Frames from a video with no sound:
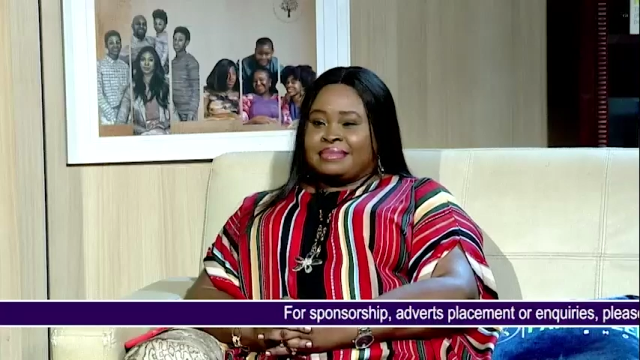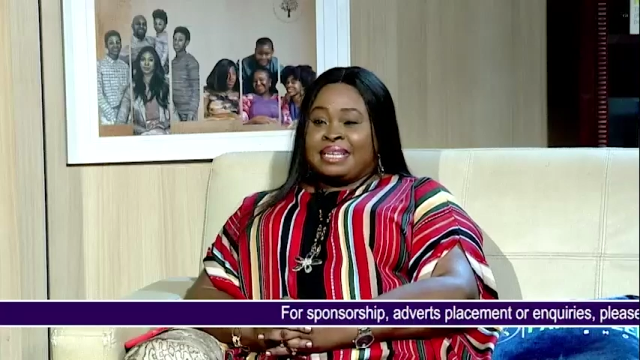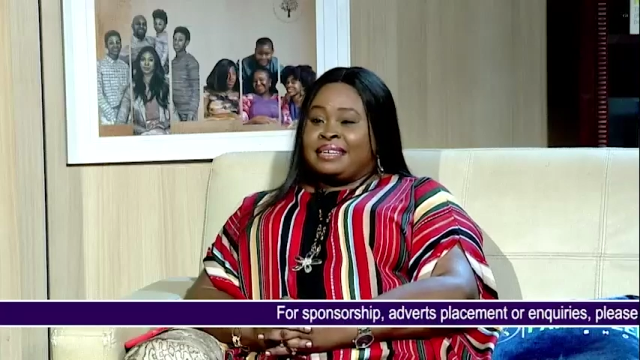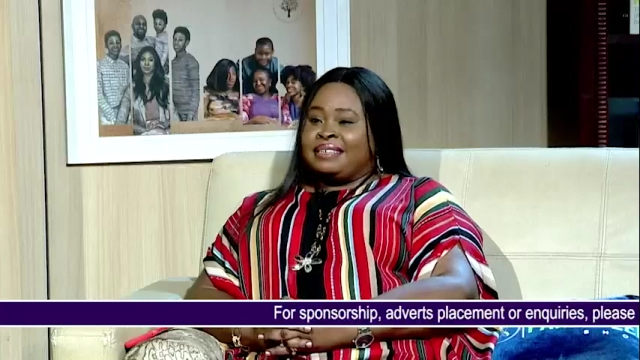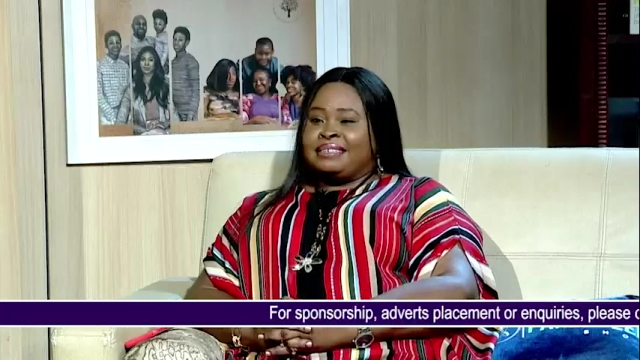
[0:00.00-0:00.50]

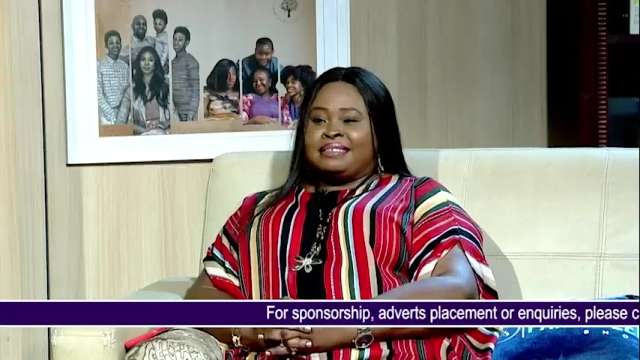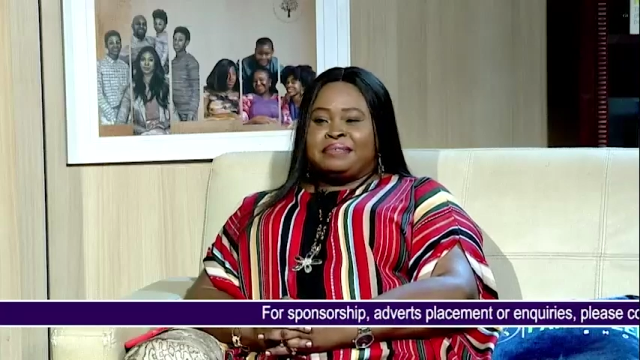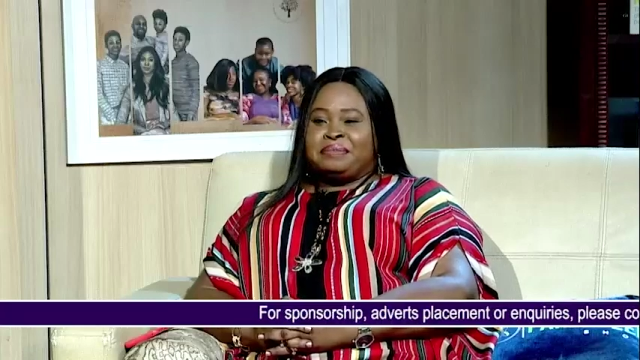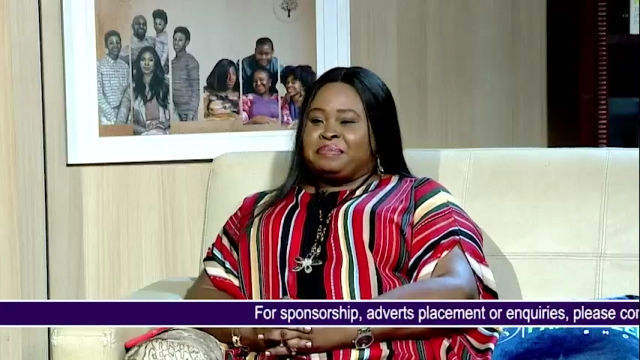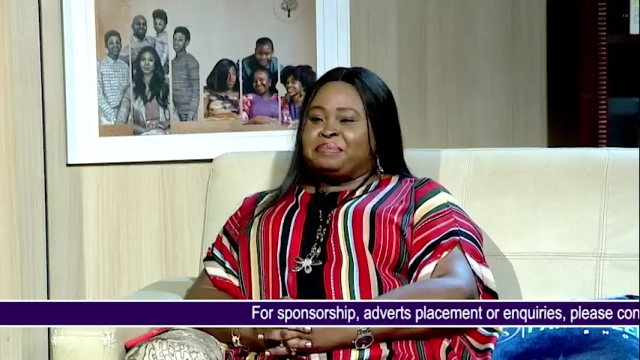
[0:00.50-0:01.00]
I'm bringing
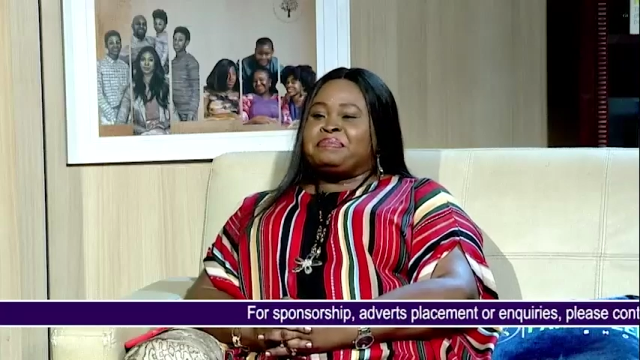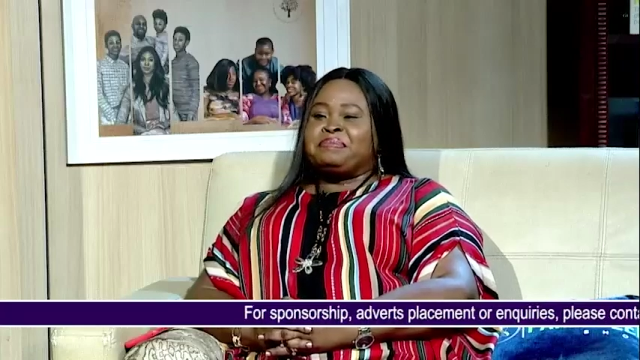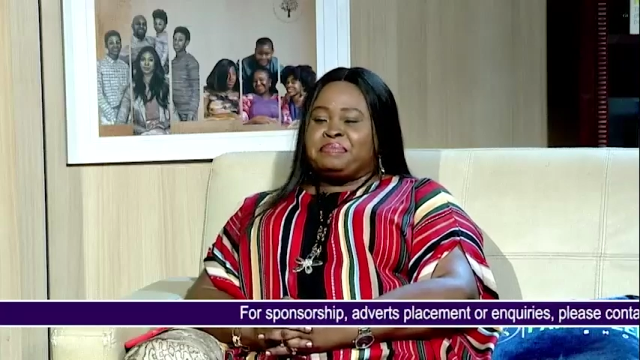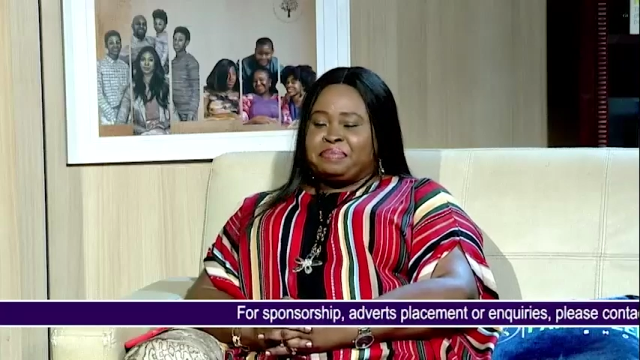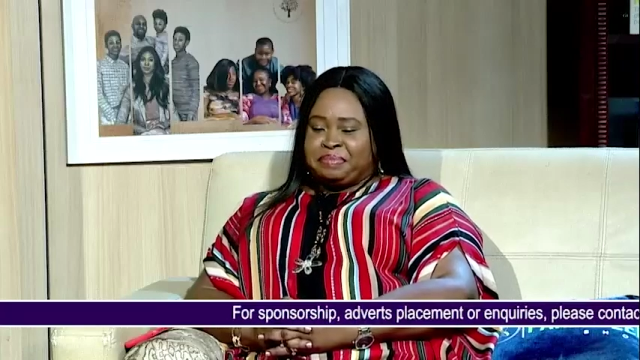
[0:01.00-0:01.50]
my
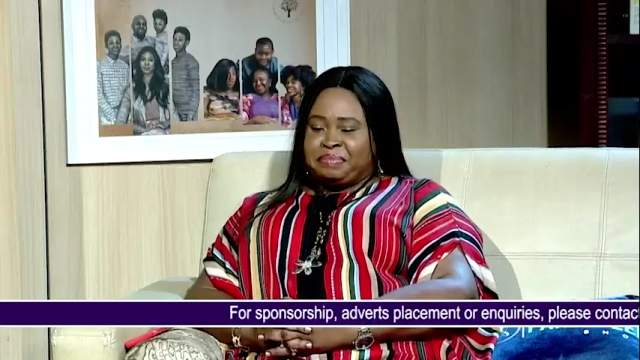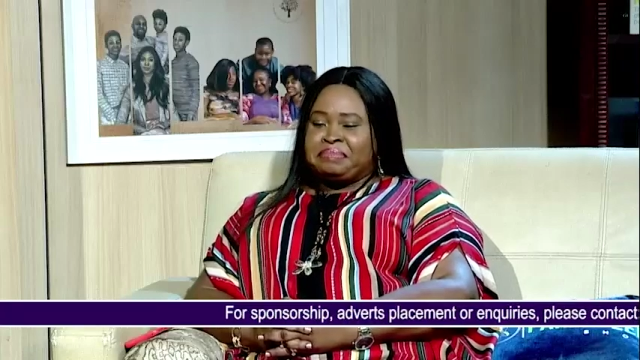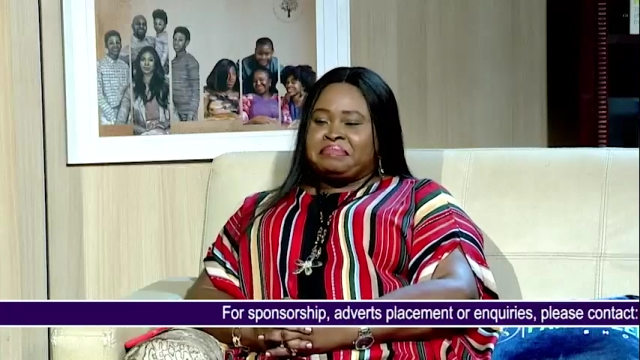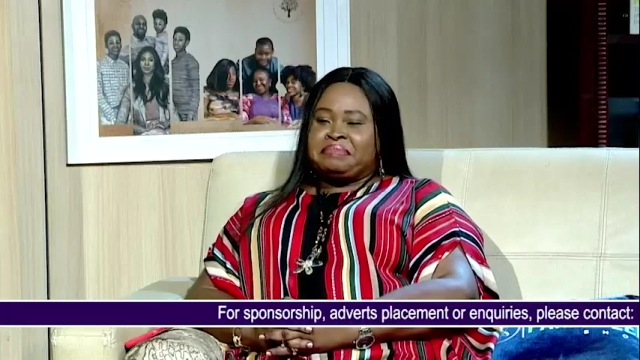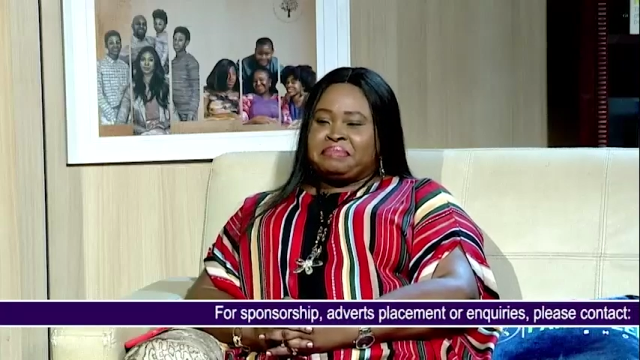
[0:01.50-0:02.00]
issues
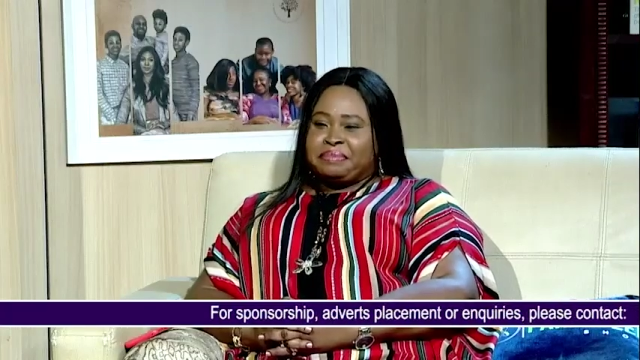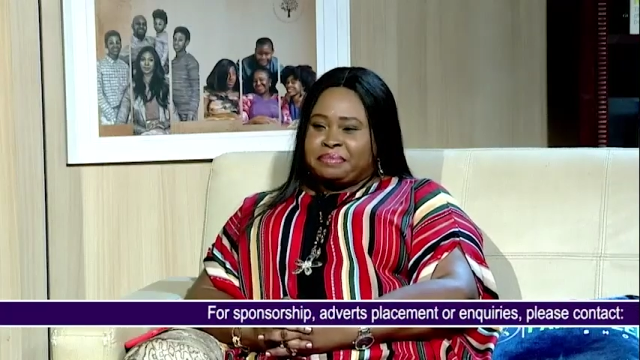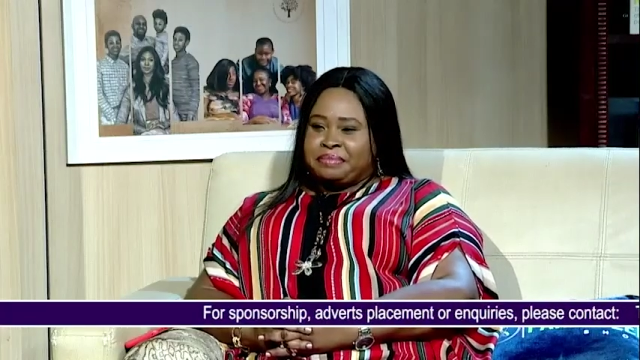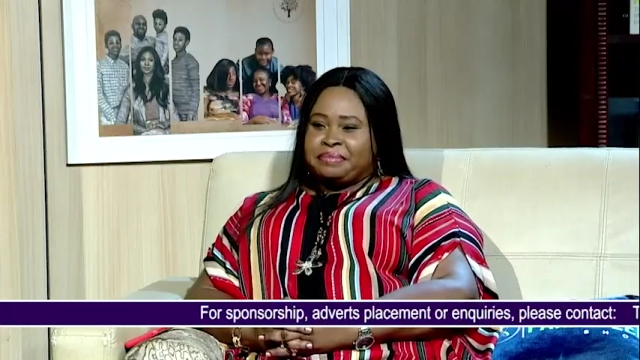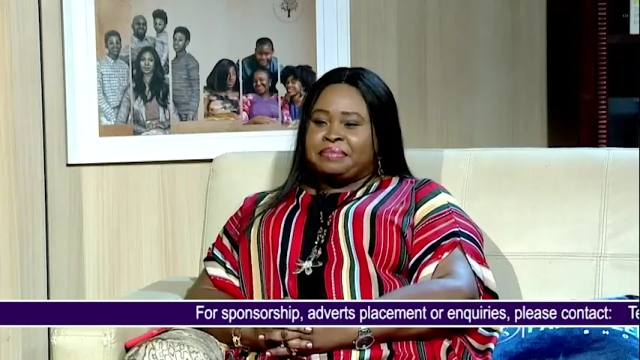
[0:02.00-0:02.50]
down because
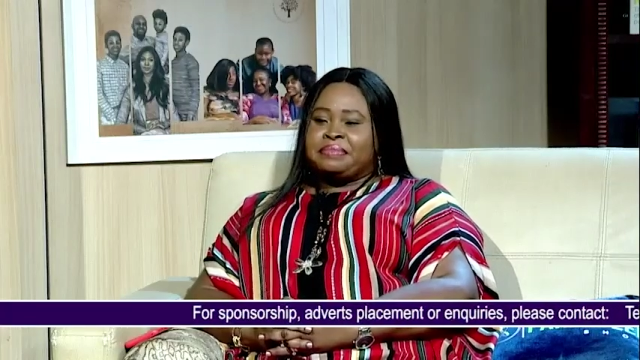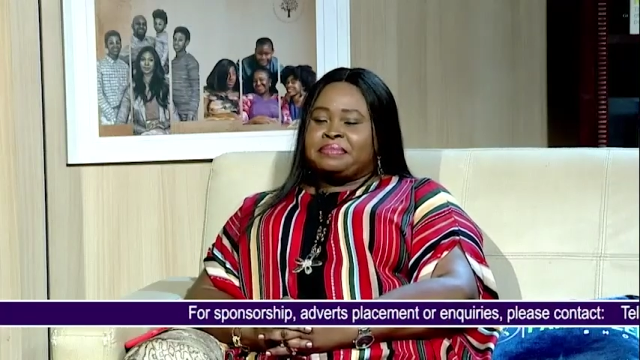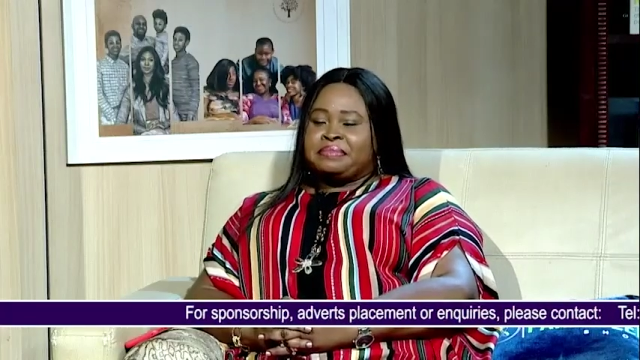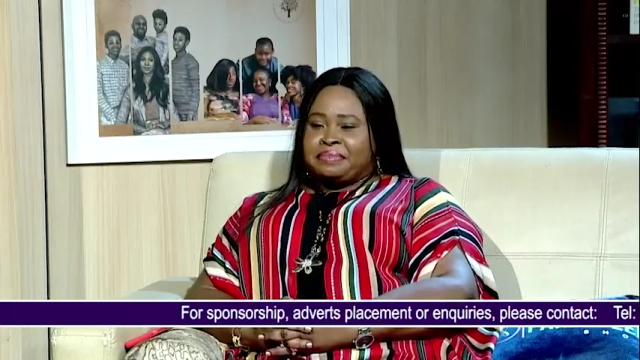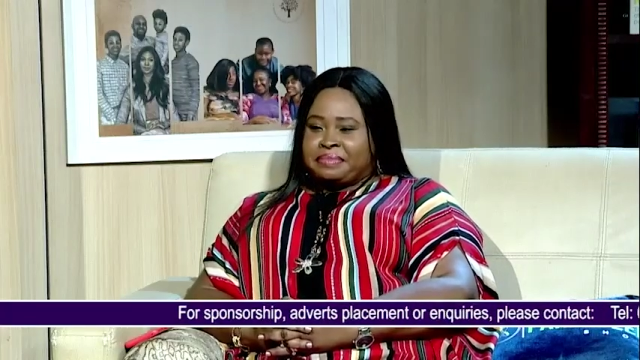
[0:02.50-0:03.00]
I have
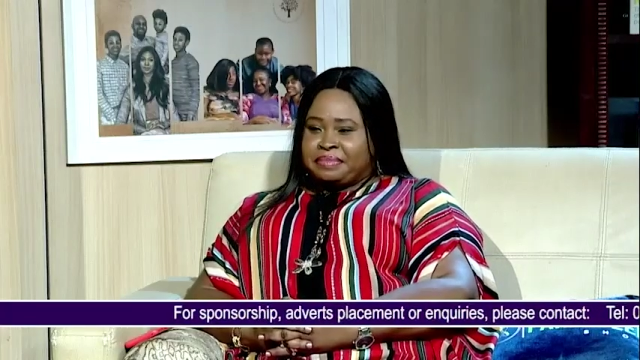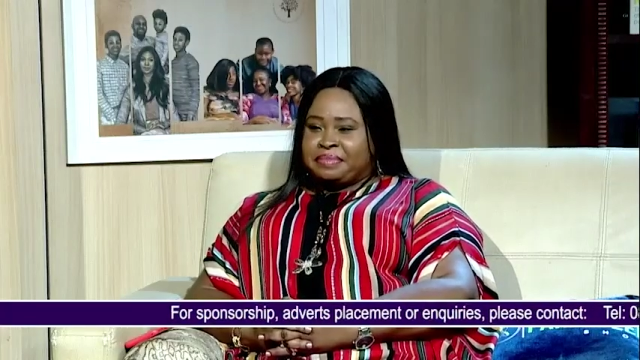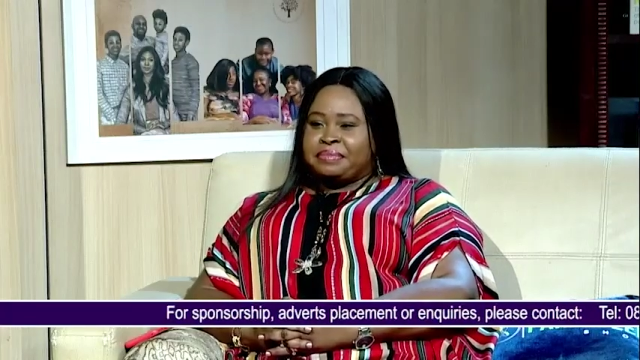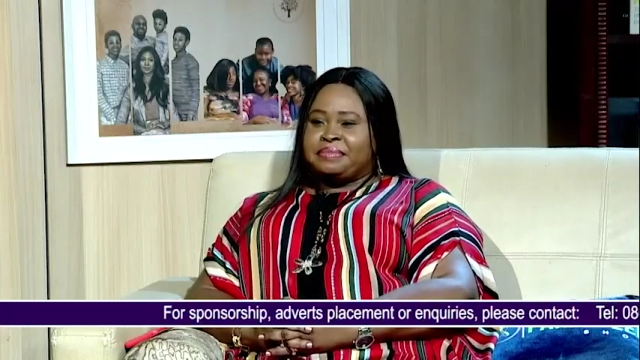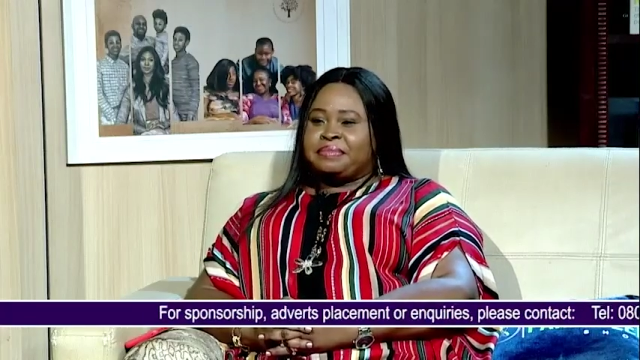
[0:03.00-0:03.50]

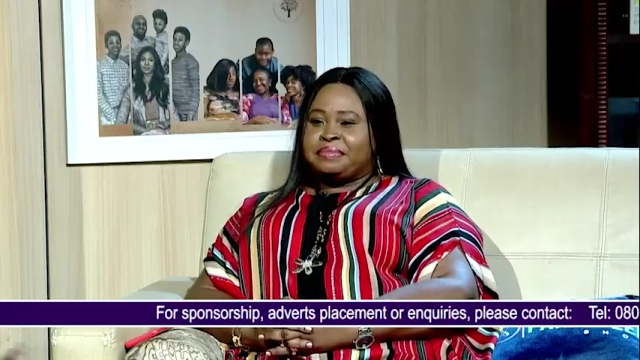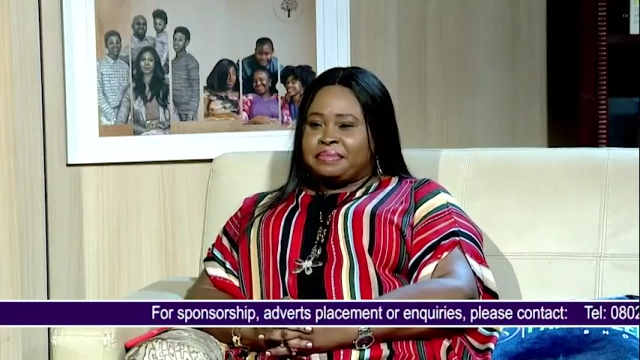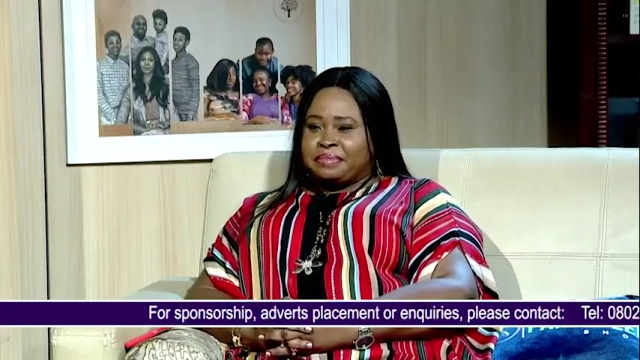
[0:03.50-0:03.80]
problems, and I think